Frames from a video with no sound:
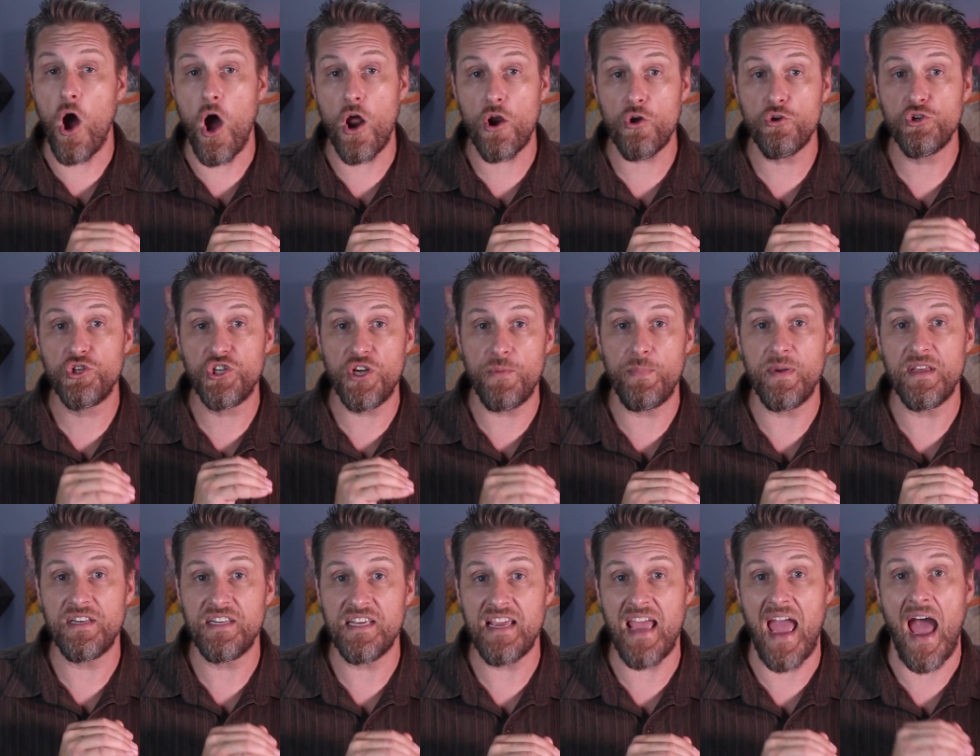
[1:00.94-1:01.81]

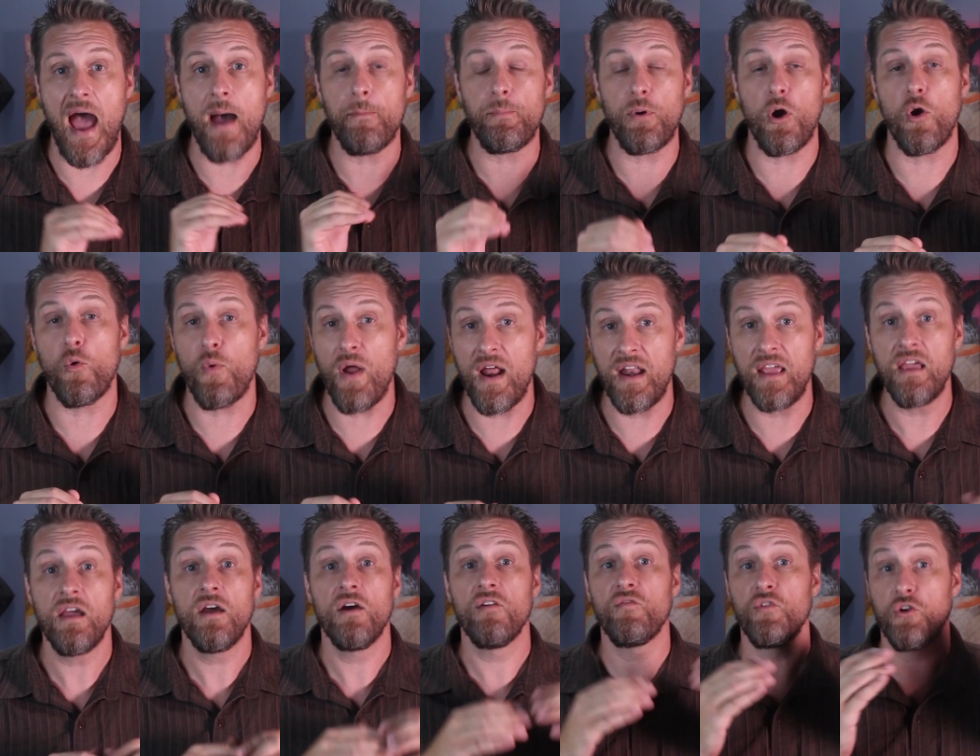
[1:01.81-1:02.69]
AutoGPT app
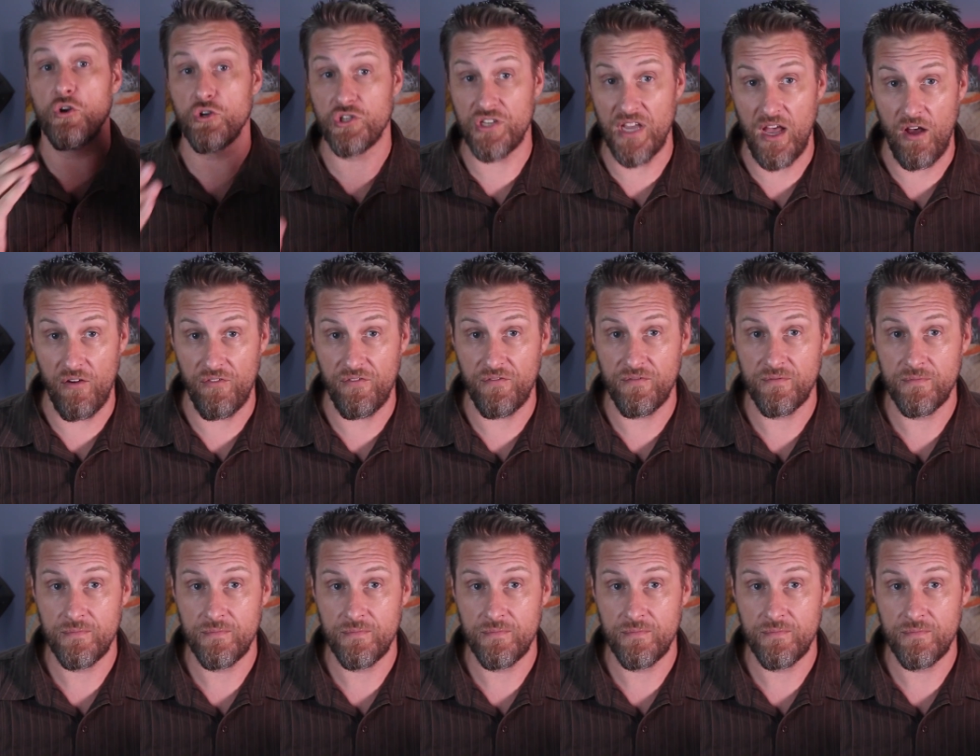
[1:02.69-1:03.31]
already for yourself.